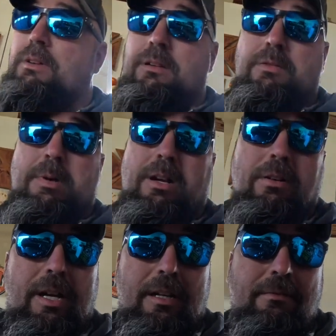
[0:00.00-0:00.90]
ready for bed
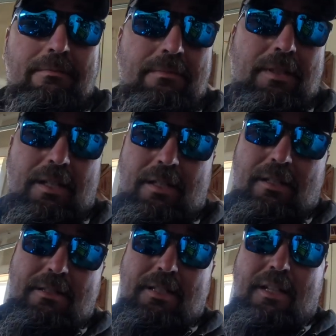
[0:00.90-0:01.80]
already,
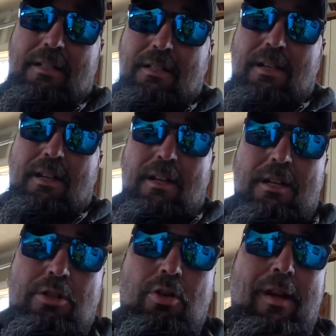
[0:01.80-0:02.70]
because
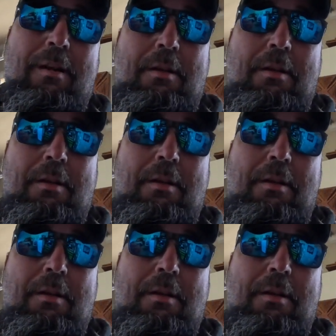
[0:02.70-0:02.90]
2 a.m.